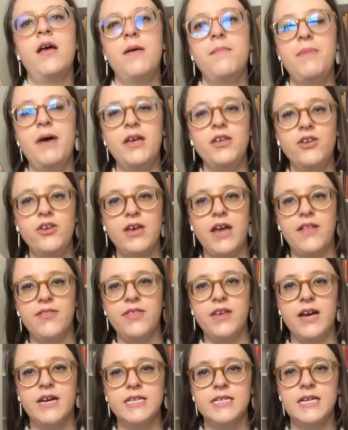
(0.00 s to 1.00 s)
but you get
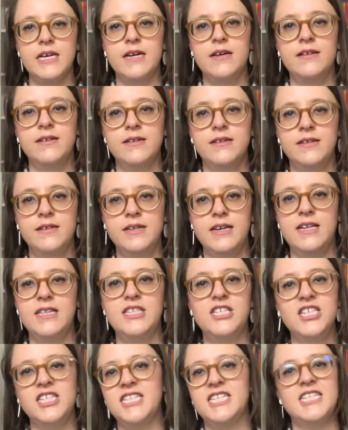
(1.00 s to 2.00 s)
the idea. It's
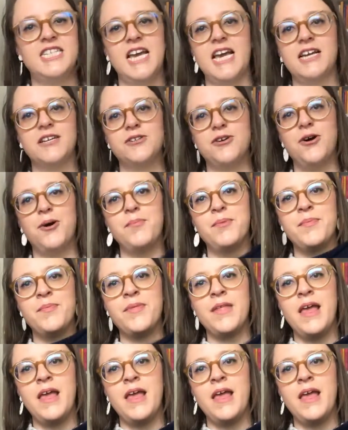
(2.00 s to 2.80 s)
just a tank top.